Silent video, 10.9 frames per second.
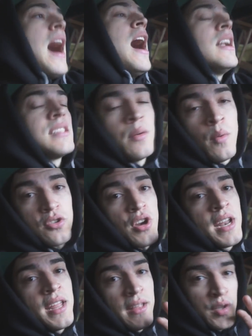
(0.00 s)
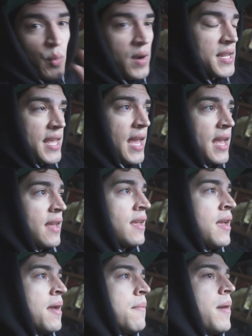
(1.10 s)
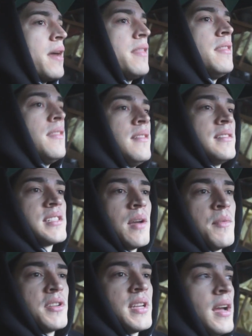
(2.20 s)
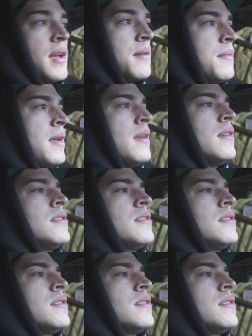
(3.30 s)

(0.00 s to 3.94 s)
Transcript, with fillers: Honestly, we're trying to hit twenty K by the summertime.